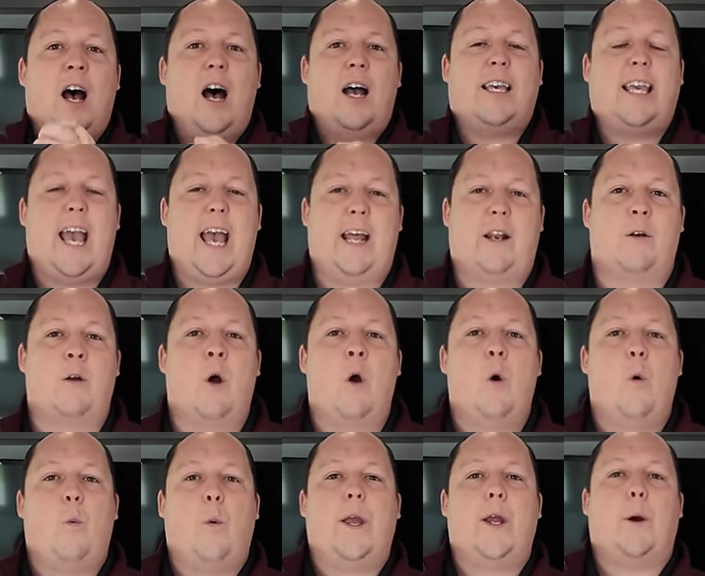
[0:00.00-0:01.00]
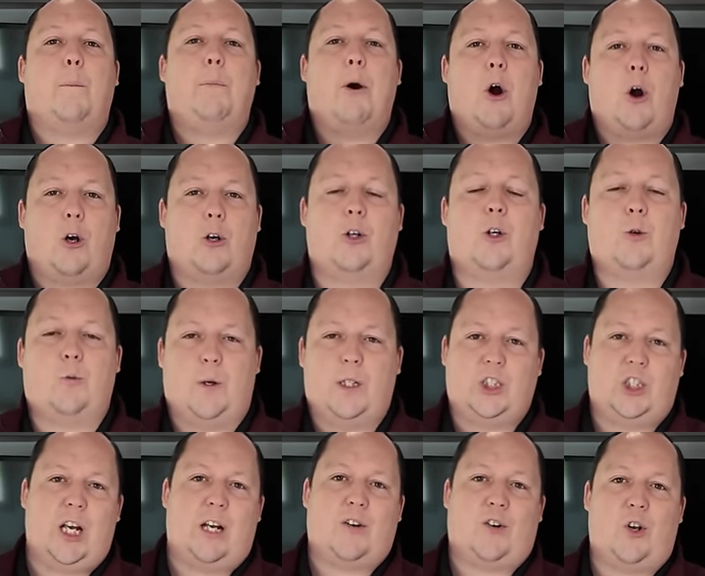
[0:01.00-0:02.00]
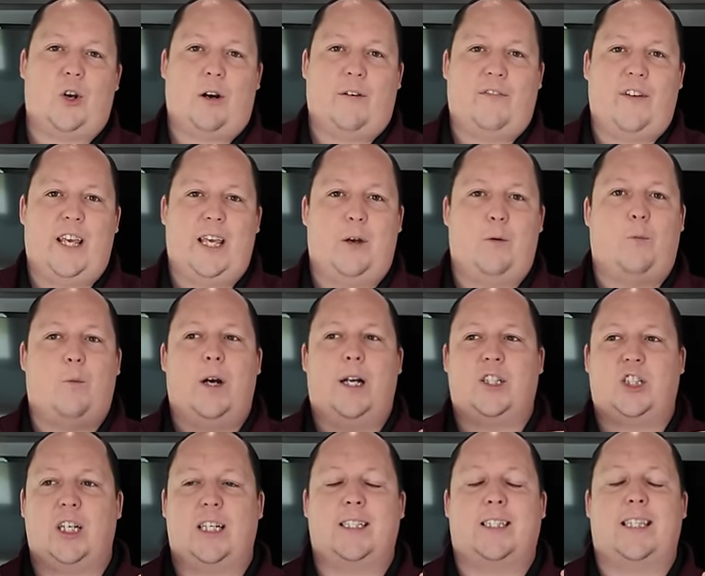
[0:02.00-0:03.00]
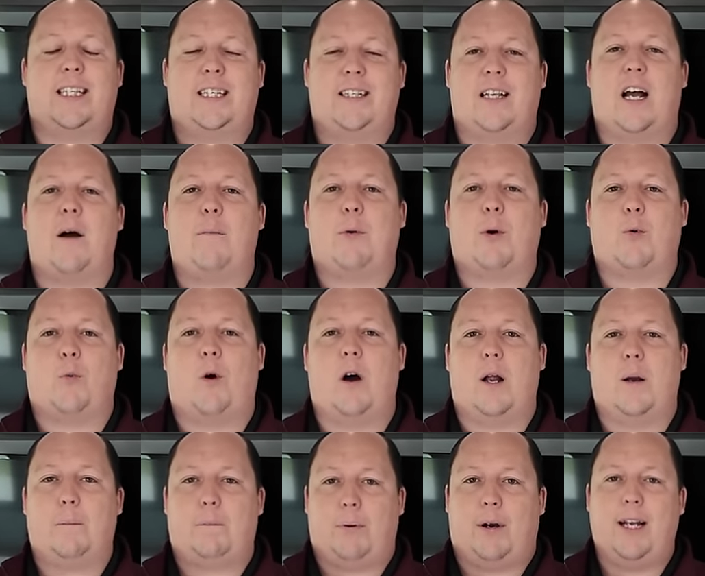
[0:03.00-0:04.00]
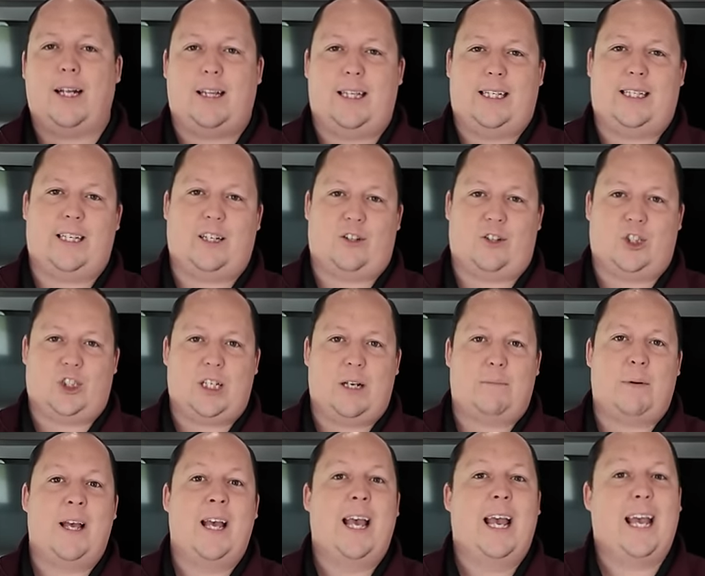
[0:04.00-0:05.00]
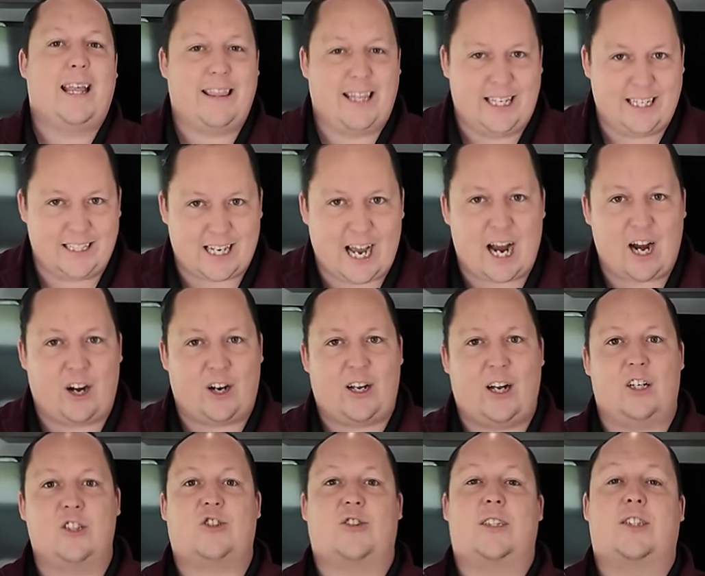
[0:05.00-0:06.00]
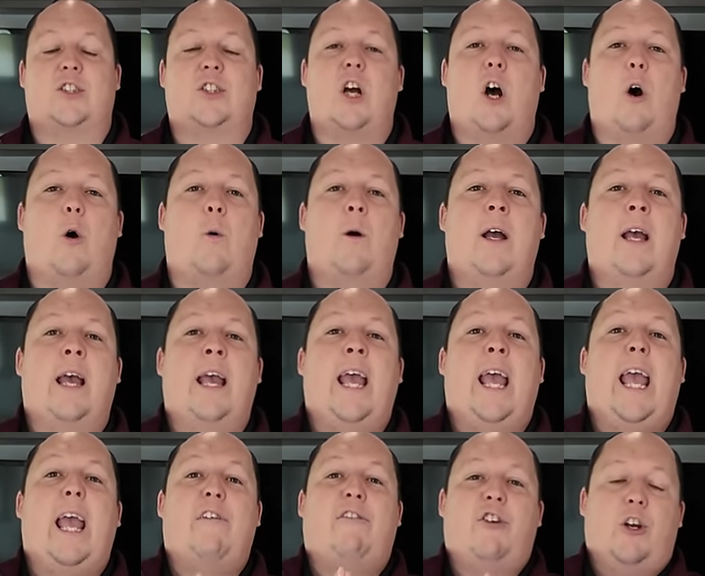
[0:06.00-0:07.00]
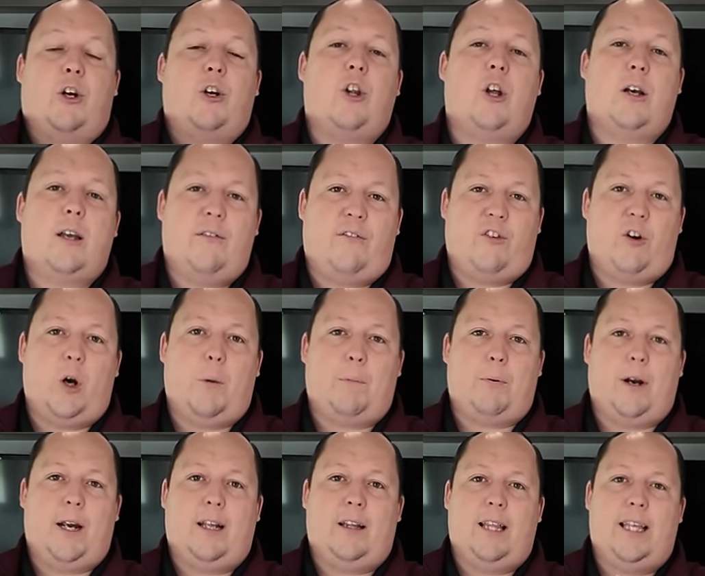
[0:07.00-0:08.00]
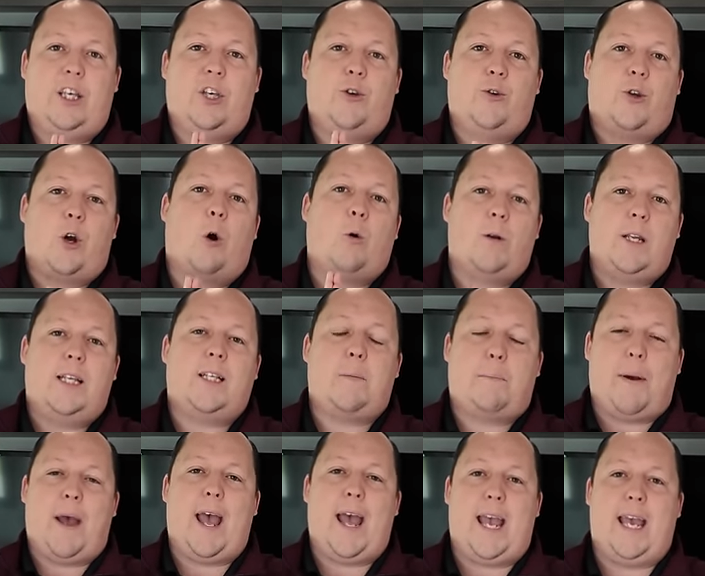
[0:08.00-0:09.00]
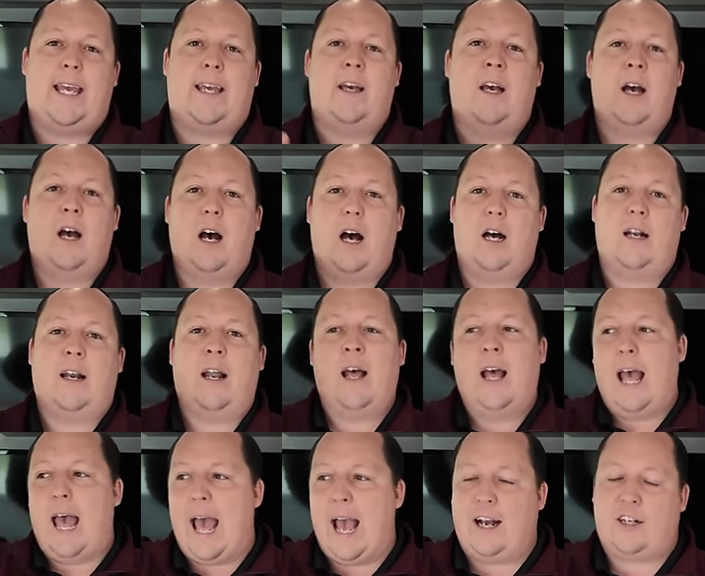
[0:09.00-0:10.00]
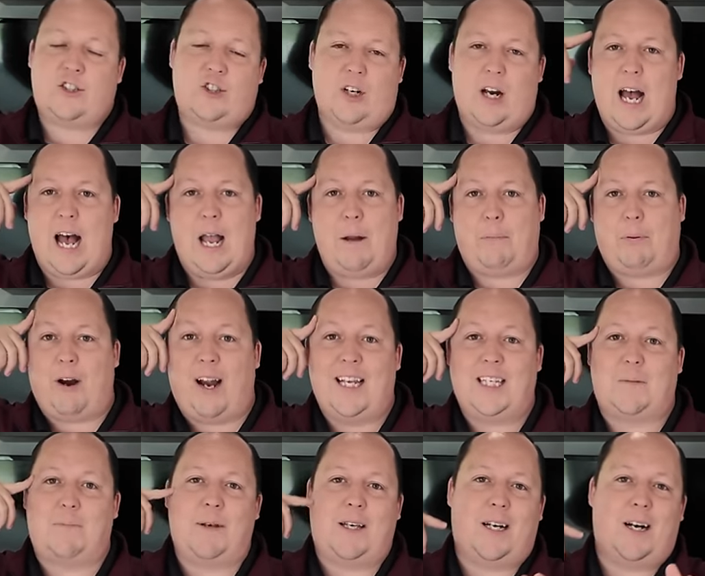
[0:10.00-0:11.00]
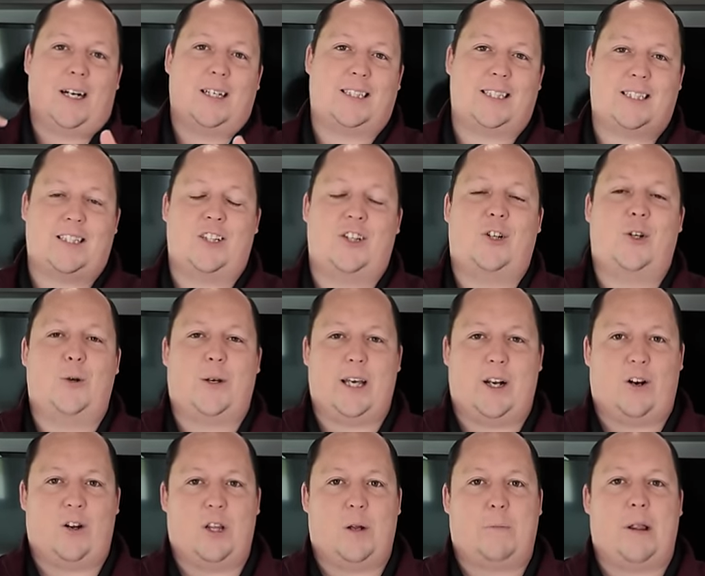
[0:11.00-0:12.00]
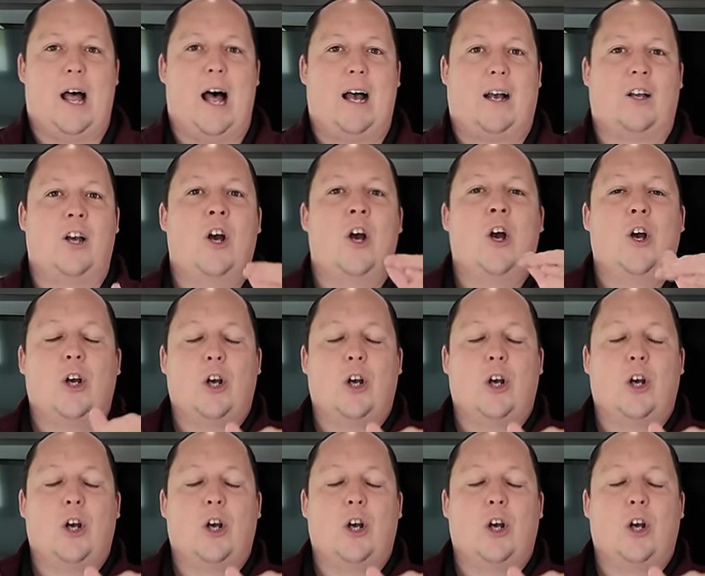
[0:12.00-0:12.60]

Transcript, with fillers: Again, we are partnered with General RV, which is the number one Brinkley dealership in the entire country. So if you're looking for a Brinkley, you don't need to pay an extra high price because it's the new kid on the block.